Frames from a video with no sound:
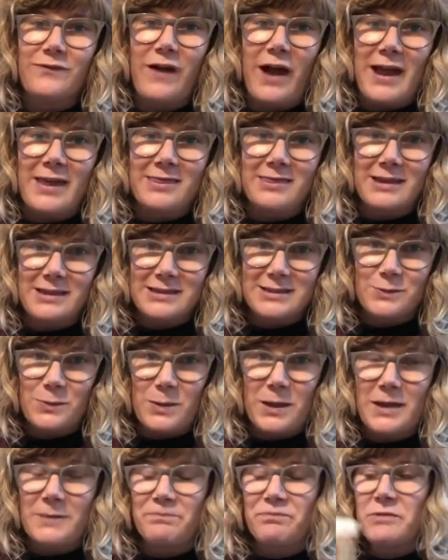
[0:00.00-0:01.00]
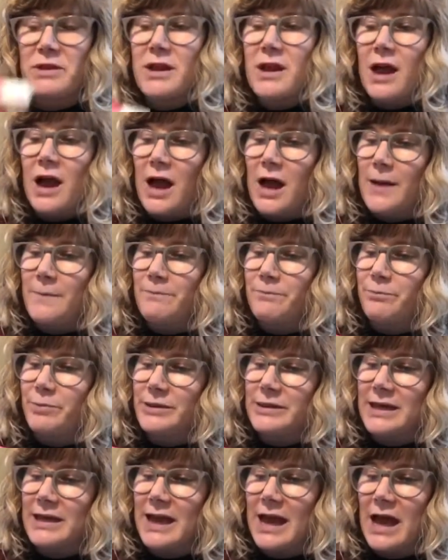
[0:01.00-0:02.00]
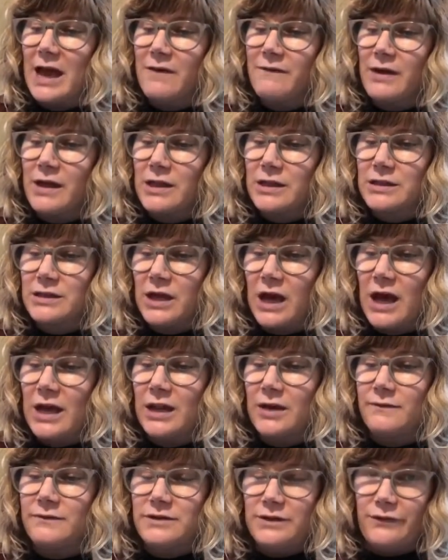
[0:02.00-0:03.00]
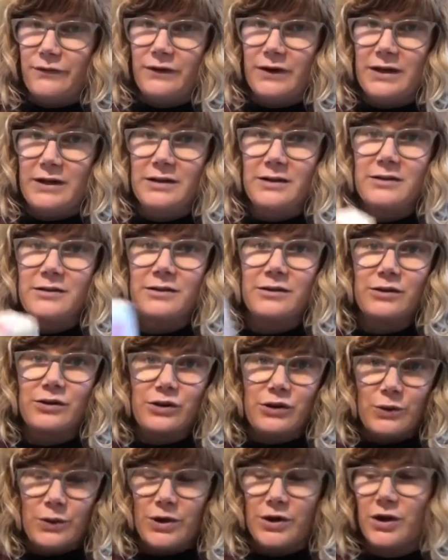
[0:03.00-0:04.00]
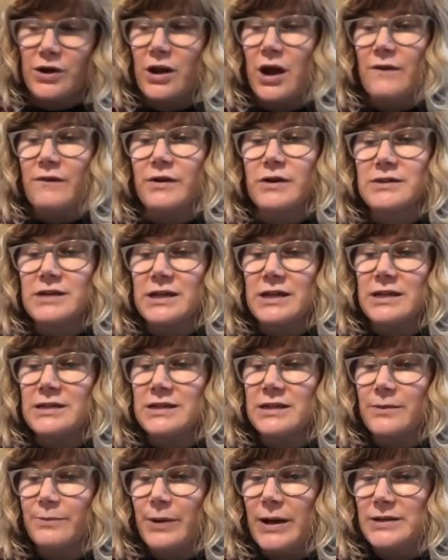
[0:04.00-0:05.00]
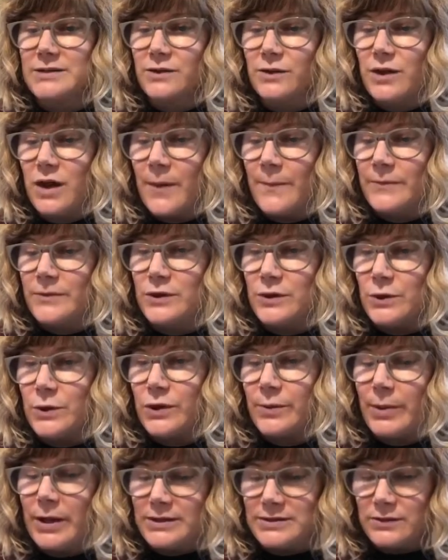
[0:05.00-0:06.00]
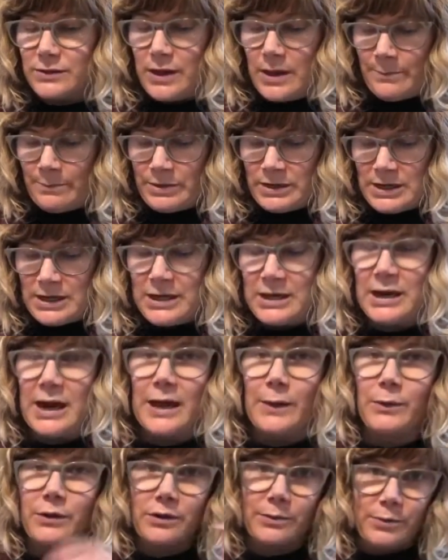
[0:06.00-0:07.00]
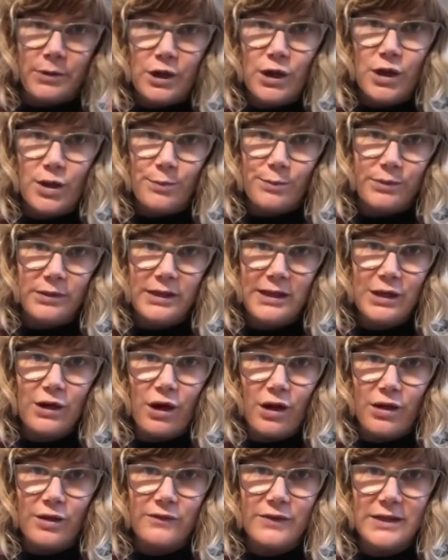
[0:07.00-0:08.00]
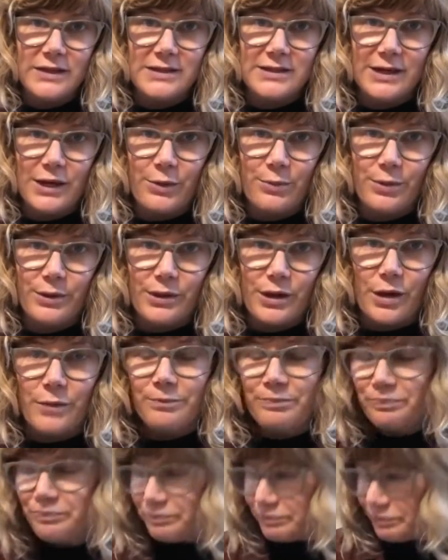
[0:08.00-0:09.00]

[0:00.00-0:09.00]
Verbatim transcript: find this one. Um, but they have a lot of different New Yorker covers, and it's the Puzzle New York Puzzle Company, and I will link all of these down below.